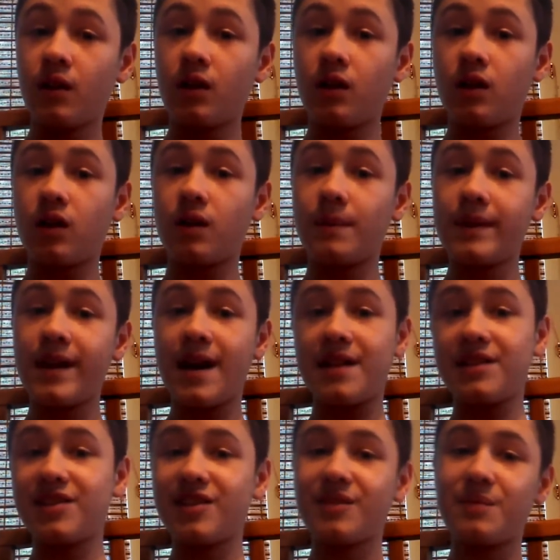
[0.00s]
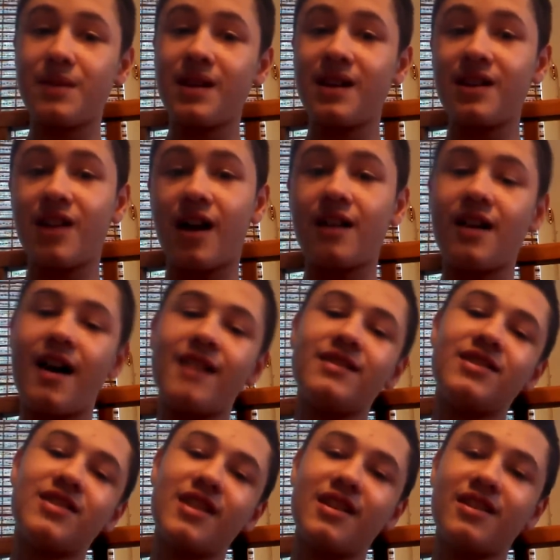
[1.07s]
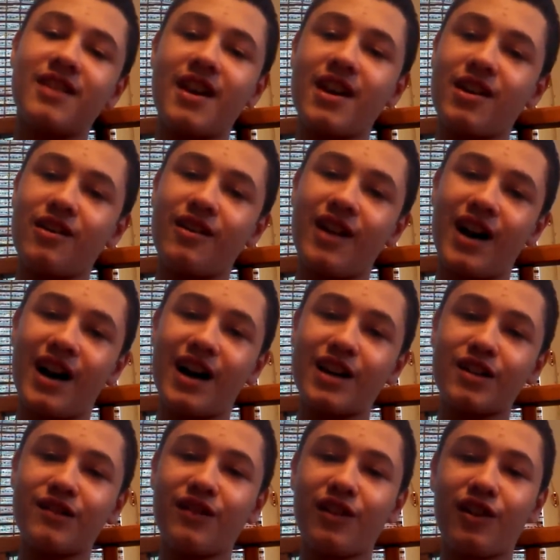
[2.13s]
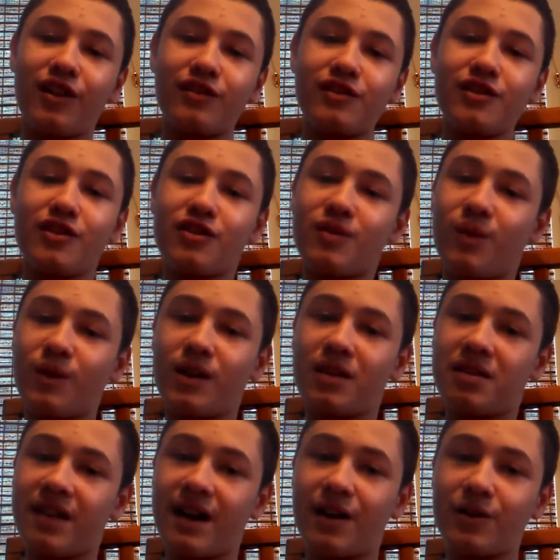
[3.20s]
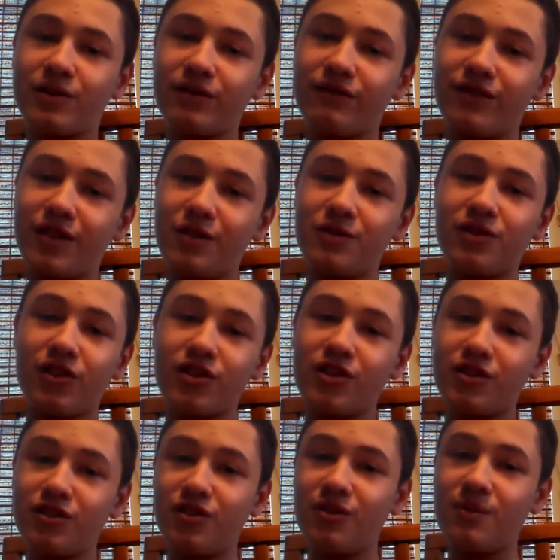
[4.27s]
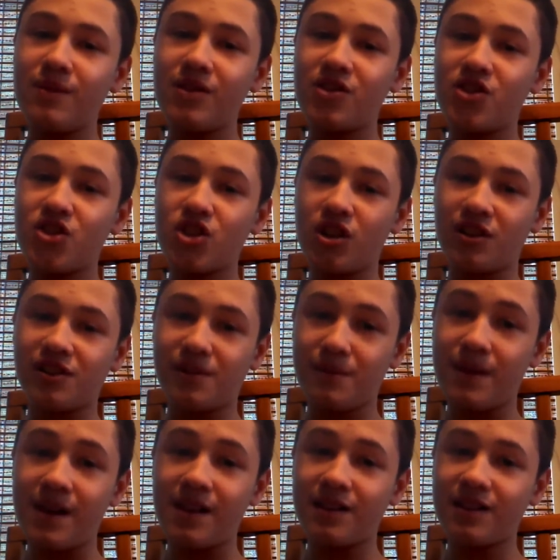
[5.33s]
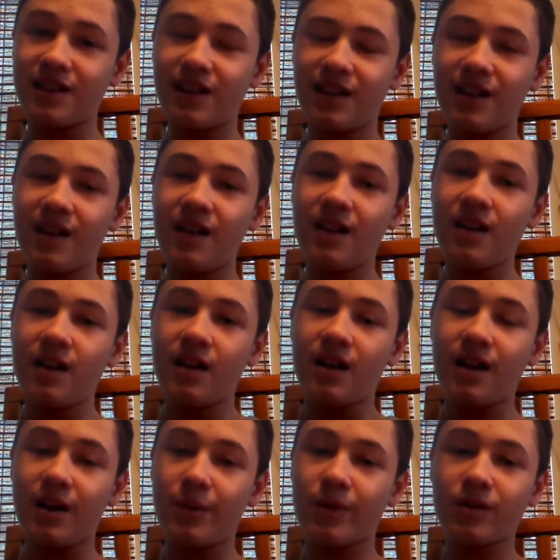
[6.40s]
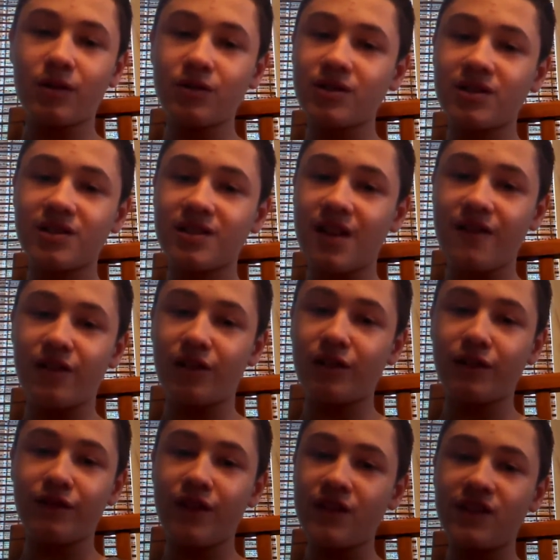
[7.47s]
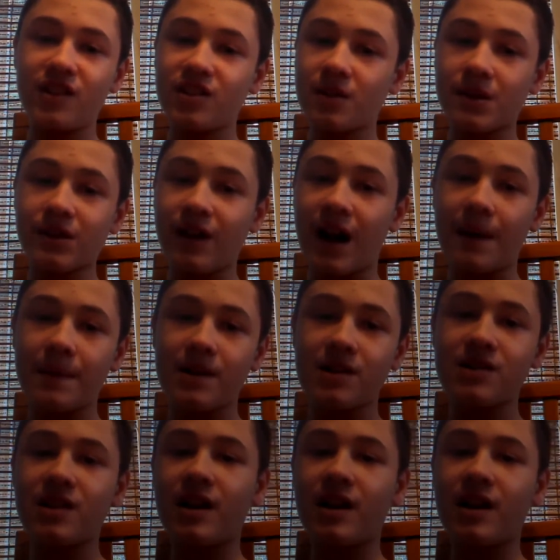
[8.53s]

Uh, but yeah, this is me. I had to say thank you guys for 120,000 views on YouTube. It's just amazing. And we're close to 750 subscribers.